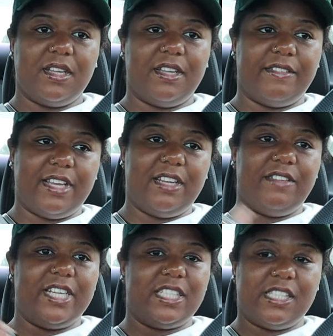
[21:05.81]
if
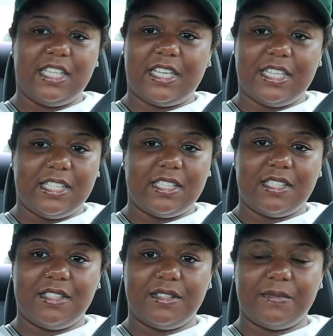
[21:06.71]
elevation sickness
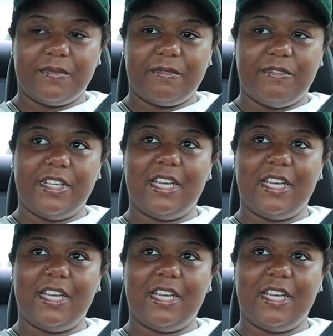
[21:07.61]
feel